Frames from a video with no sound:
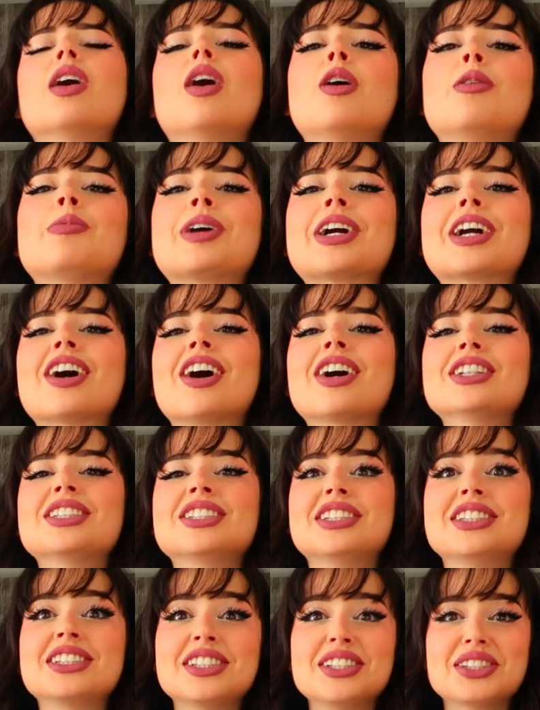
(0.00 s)
Oh my
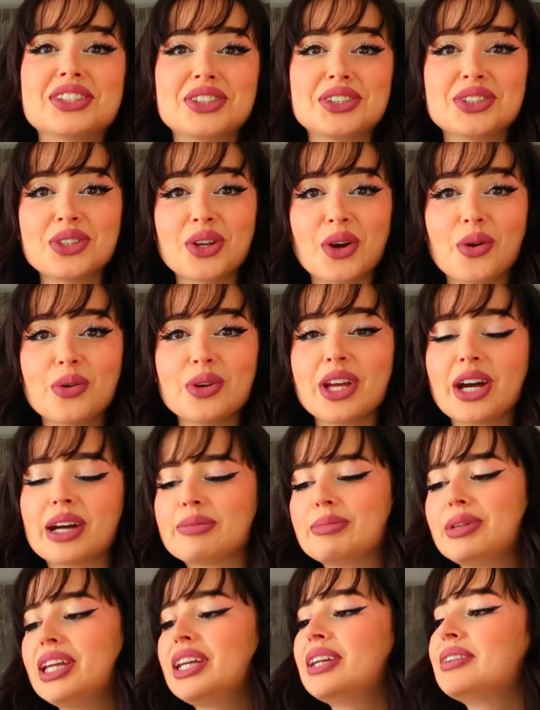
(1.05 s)
gosh, this is so
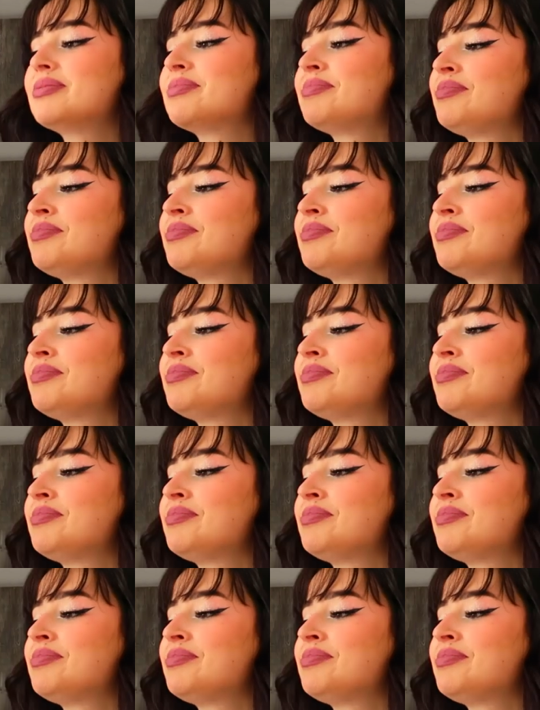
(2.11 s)
yummy.